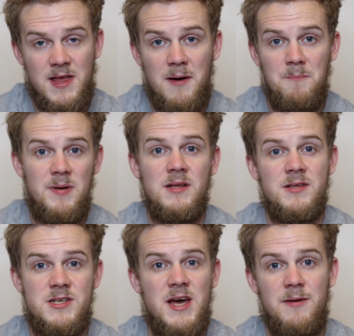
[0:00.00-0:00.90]
that Bill
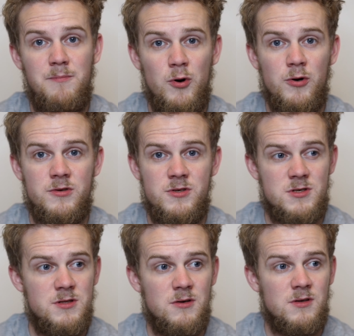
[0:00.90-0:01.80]
and Ted book
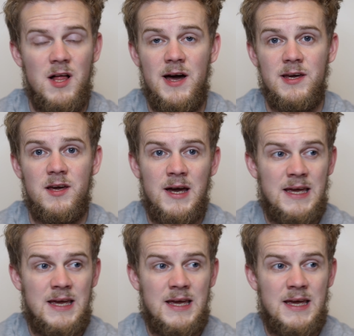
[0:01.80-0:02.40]
just look like